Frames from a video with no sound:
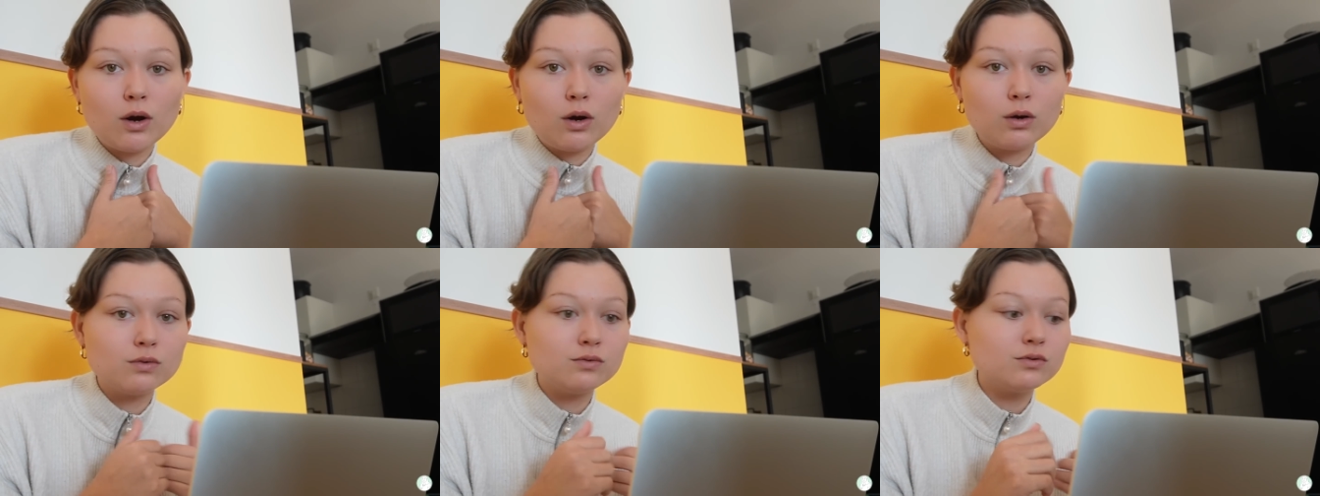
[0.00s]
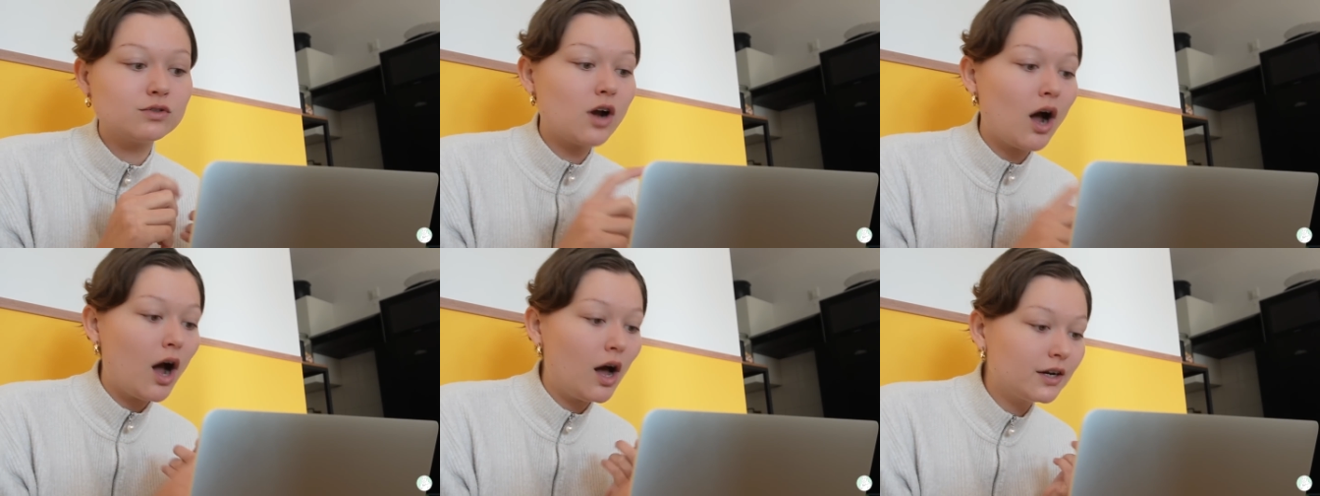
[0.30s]

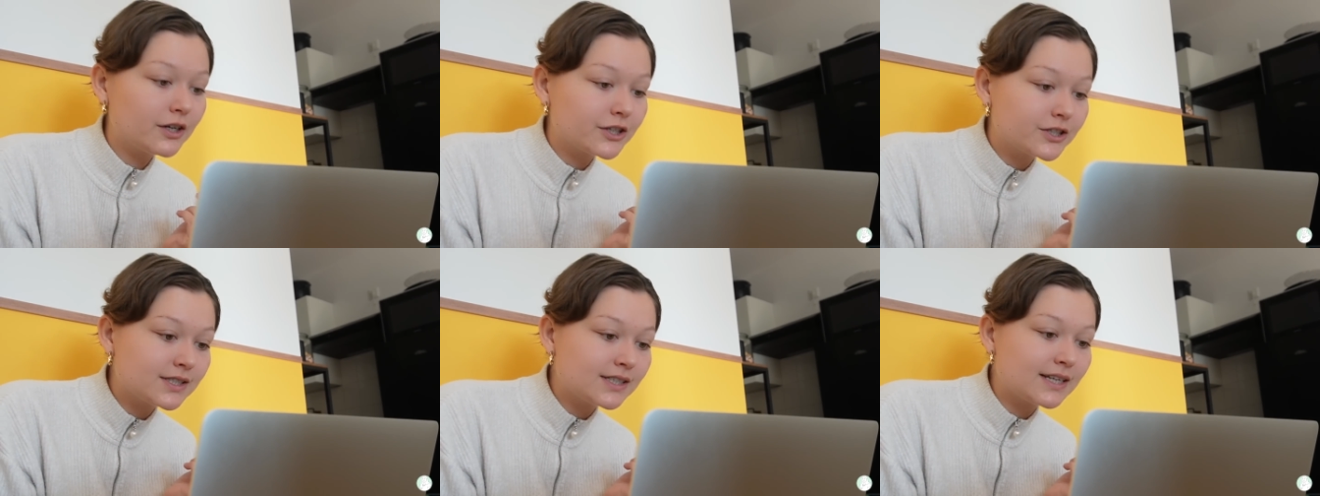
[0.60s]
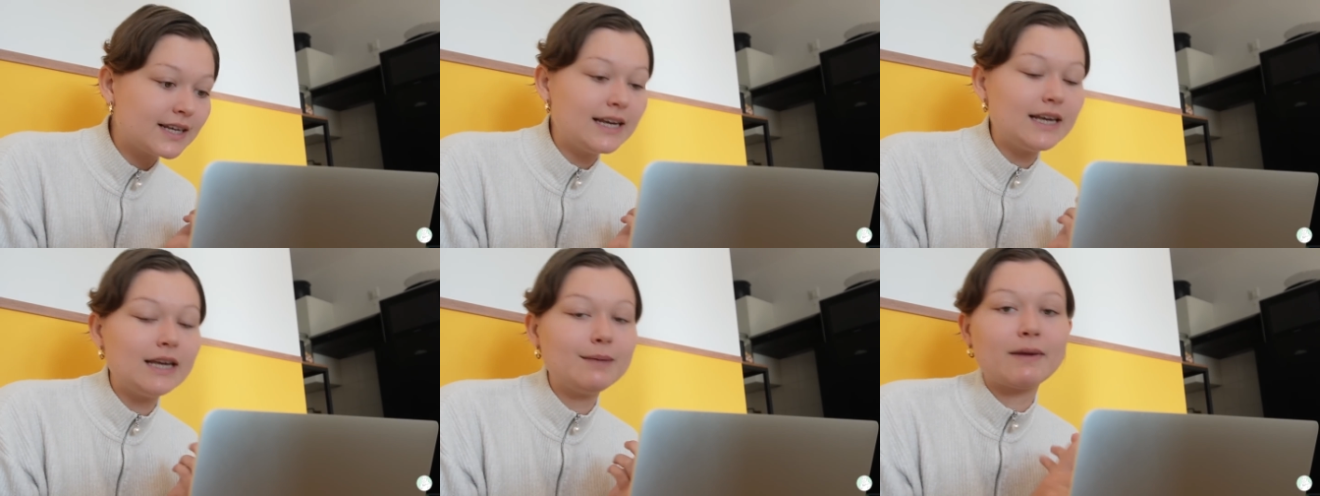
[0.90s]
own color
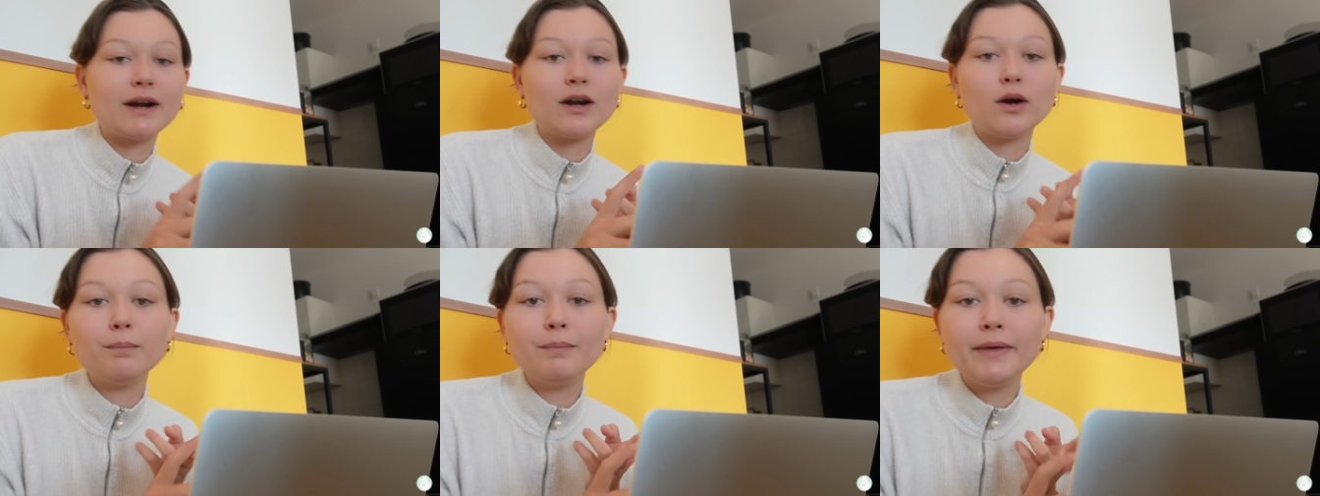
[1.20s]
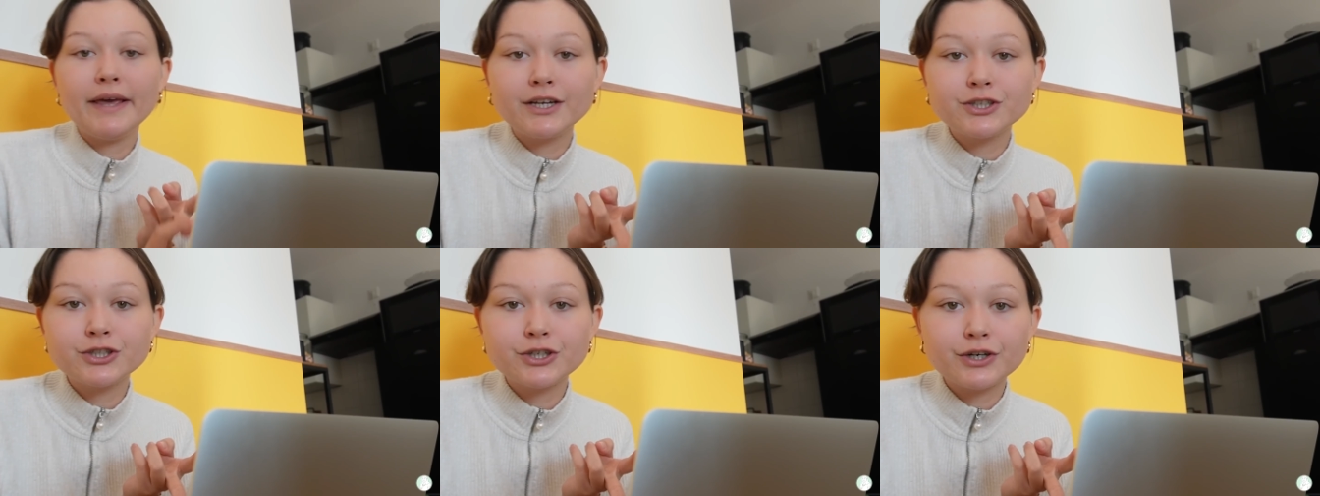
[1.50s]
scheme, my own
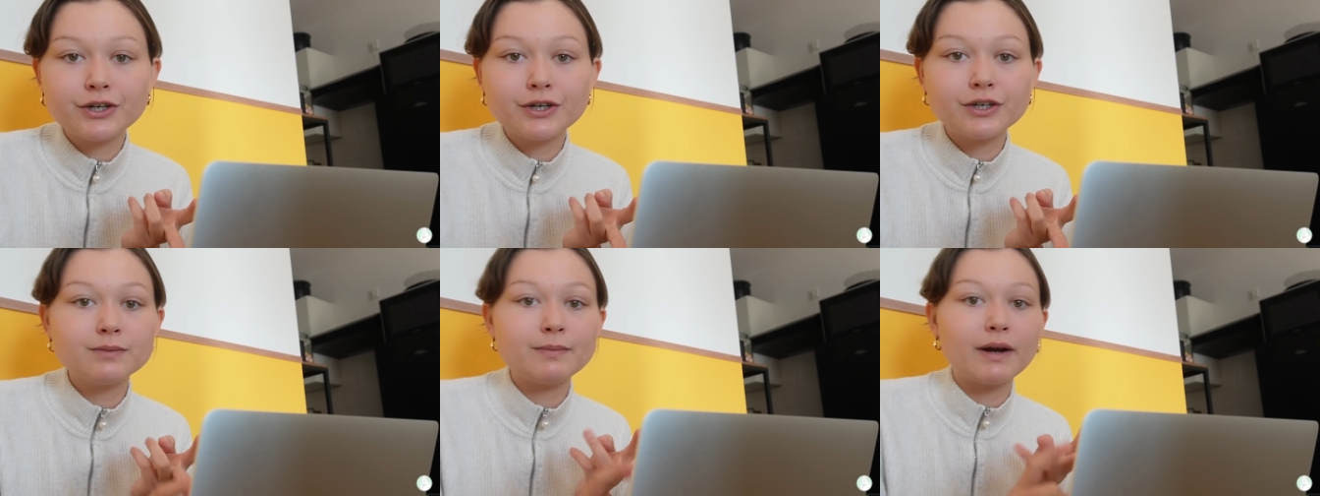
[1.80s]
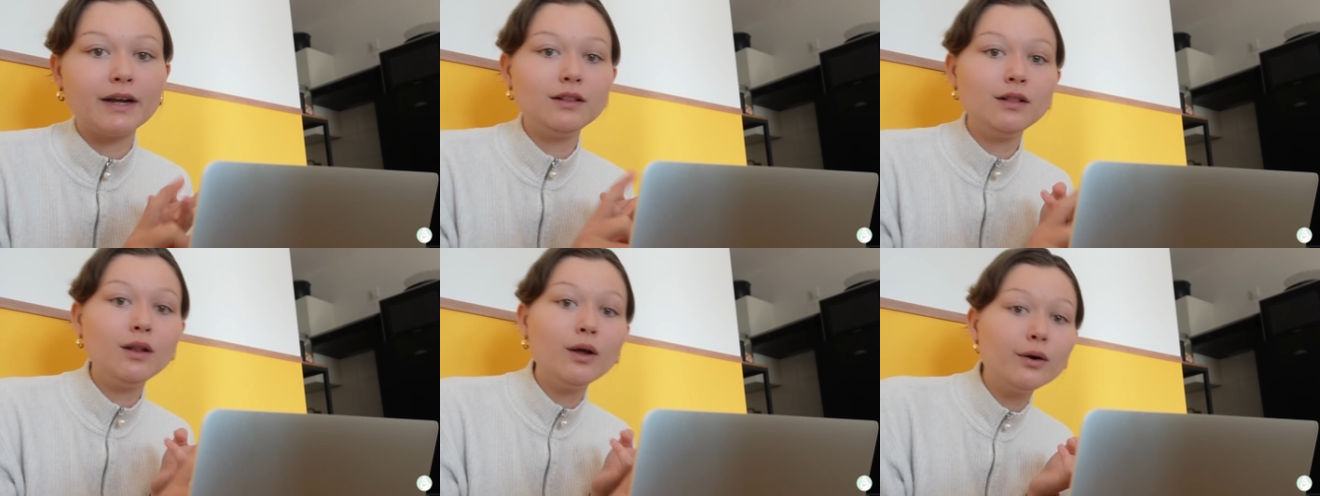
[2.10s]
pictures,
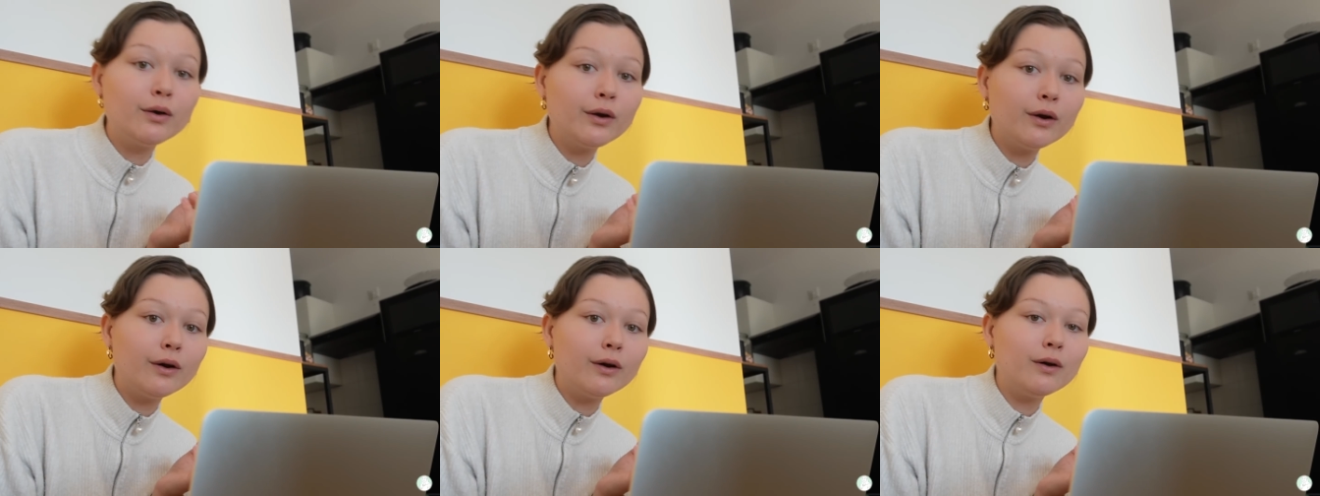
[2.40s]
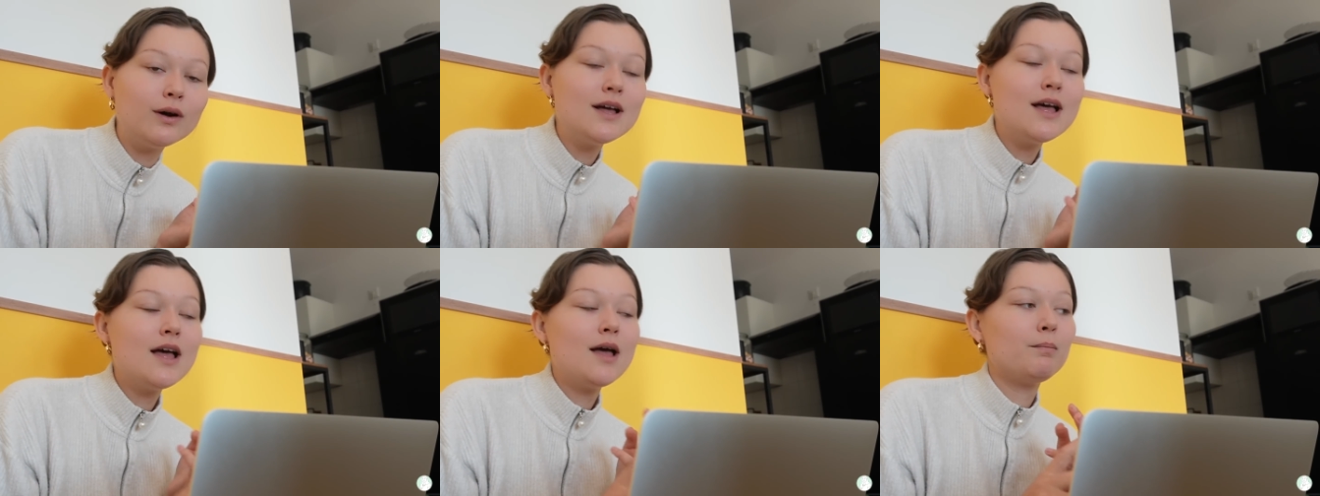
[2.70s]
my logo,